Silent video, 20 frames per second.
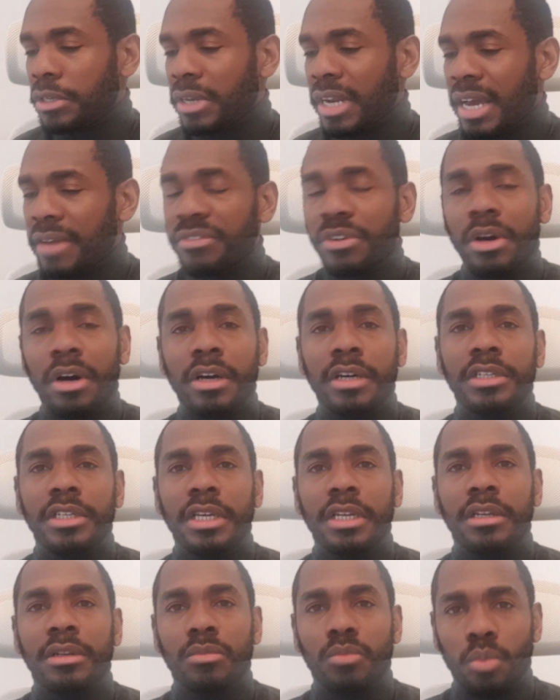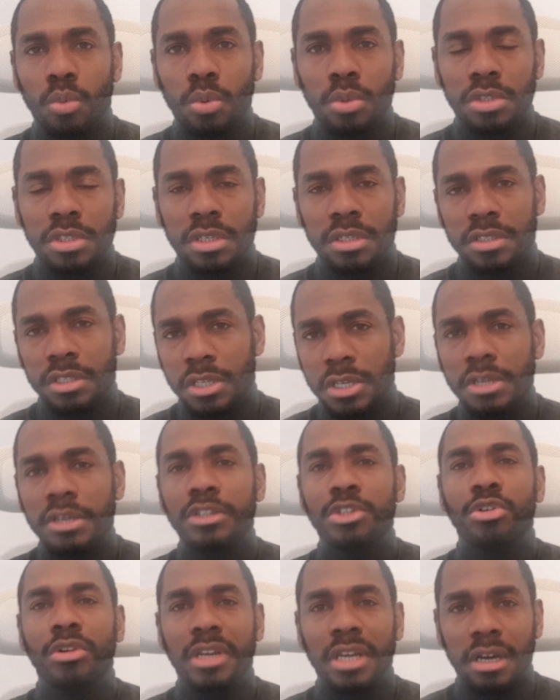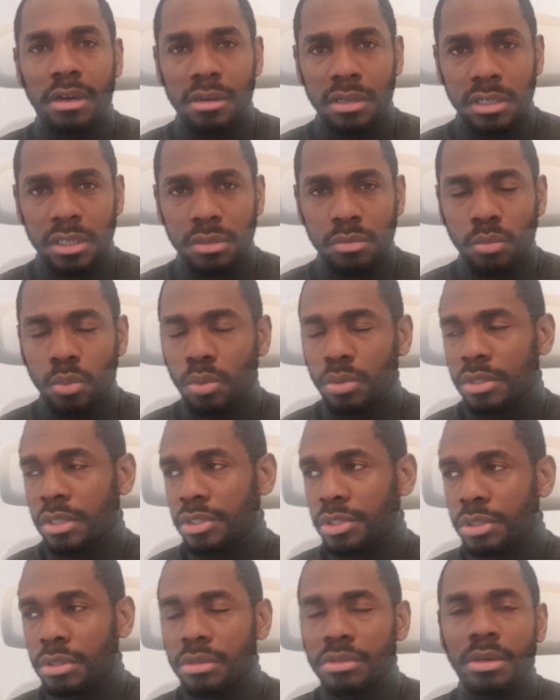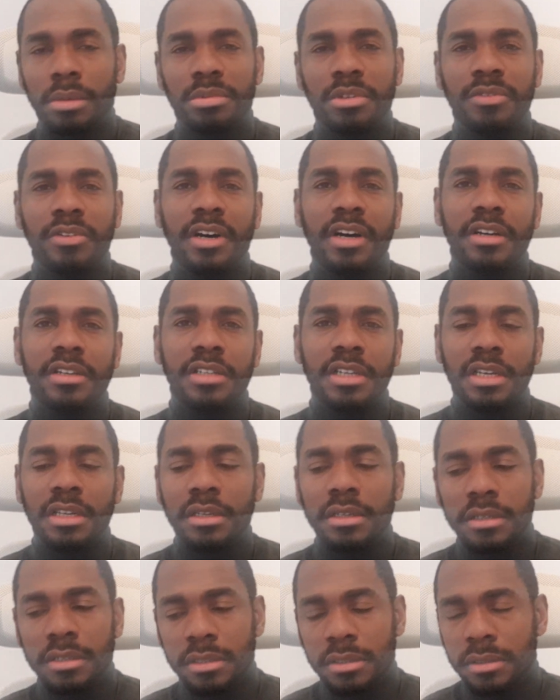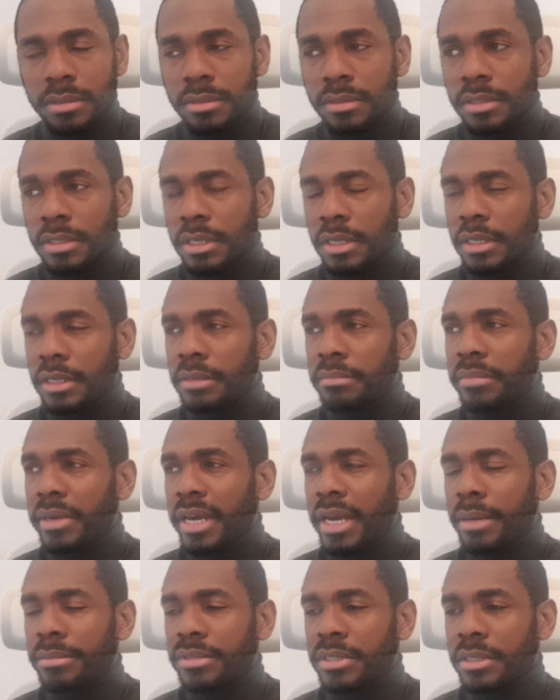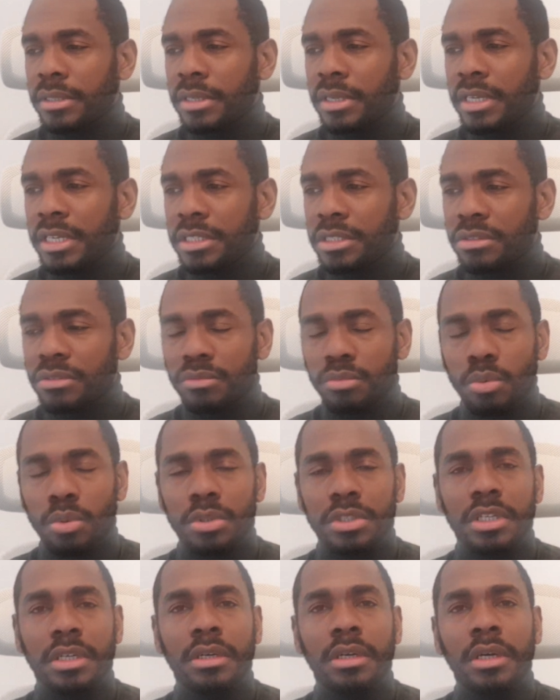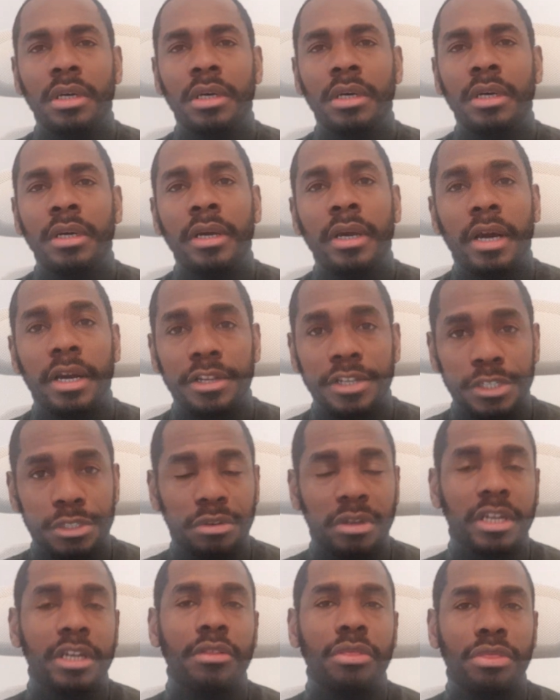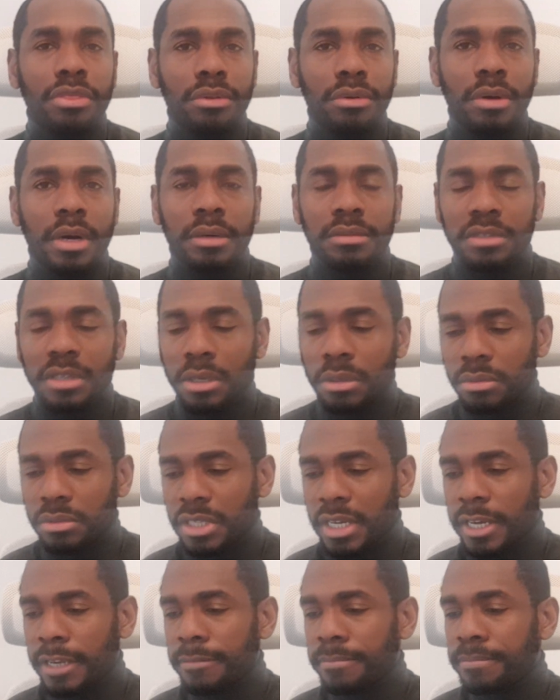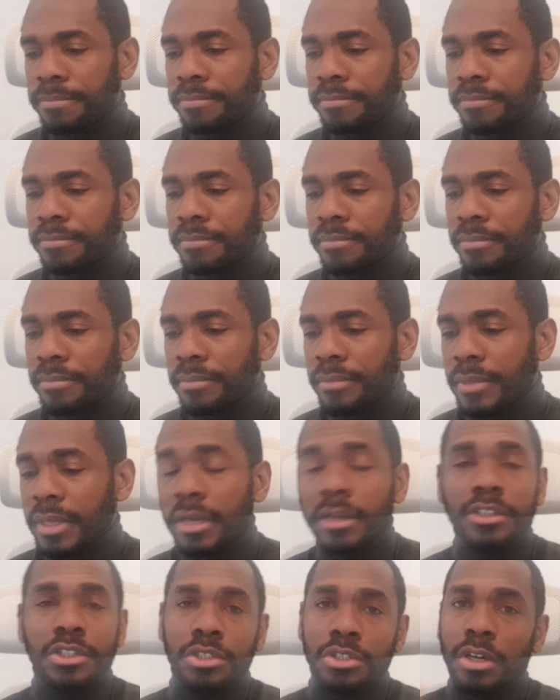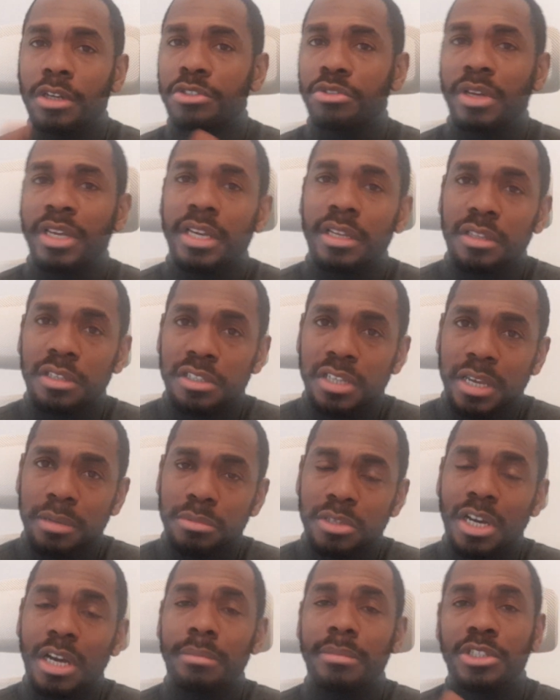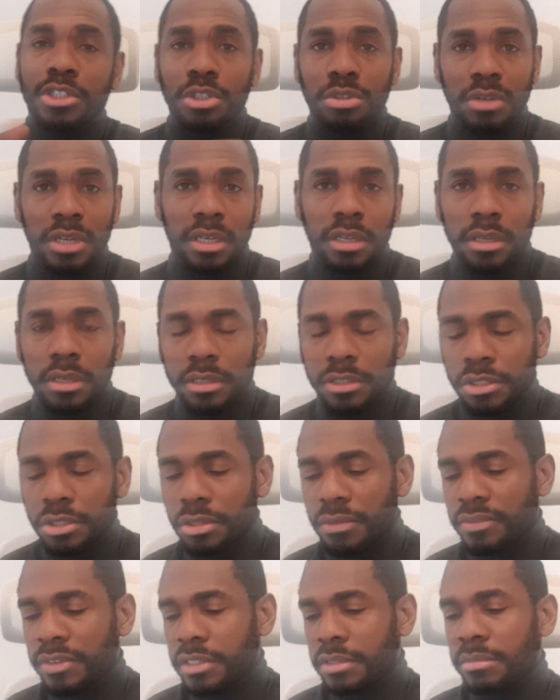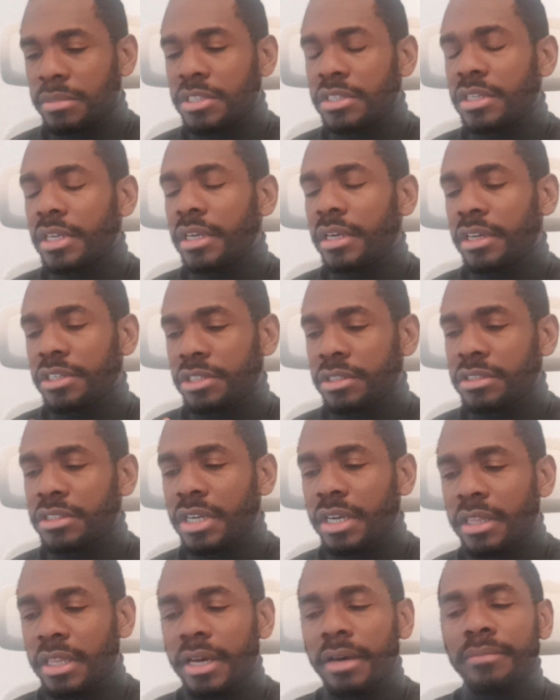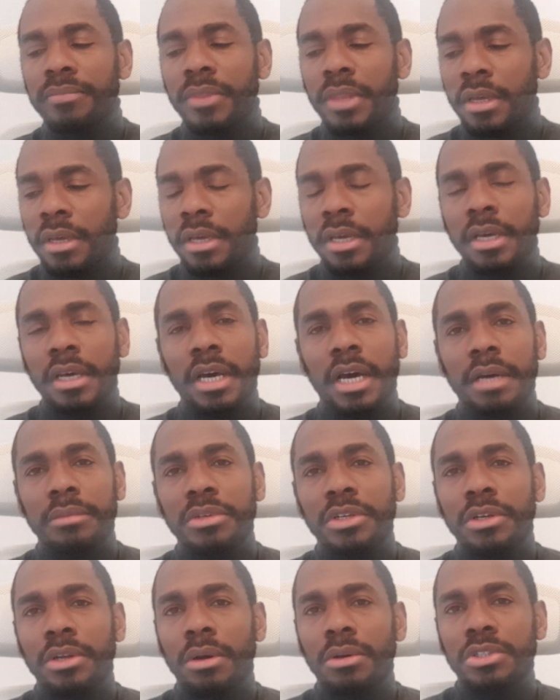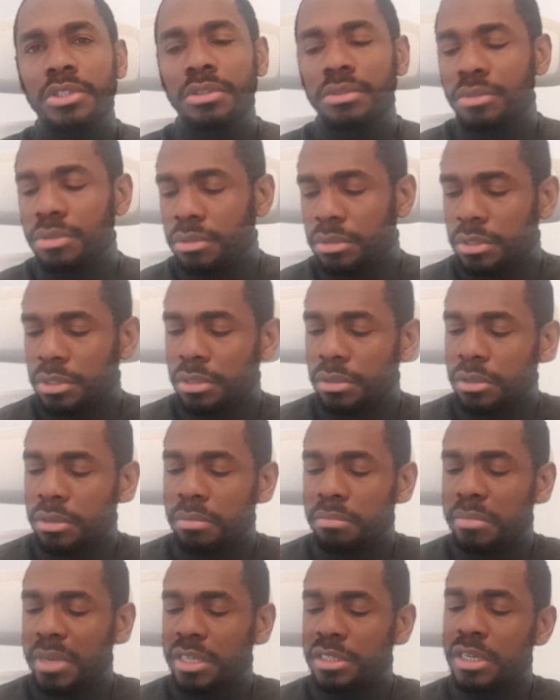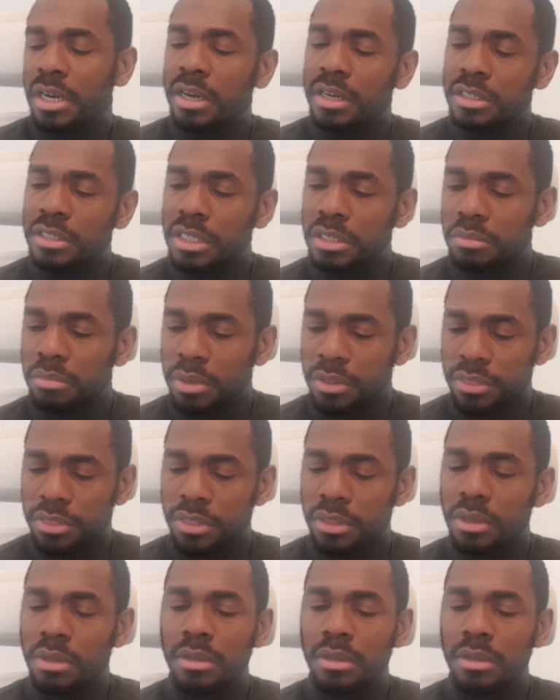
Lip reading: have your iodine in water, so you can drink iodine water, 2 drops of iodine, and perhaps a liter of water, and you drink it throughout the whole day. You don't drink it at the same time as you do vitamin C, I should say that. And you could also, mix iodine with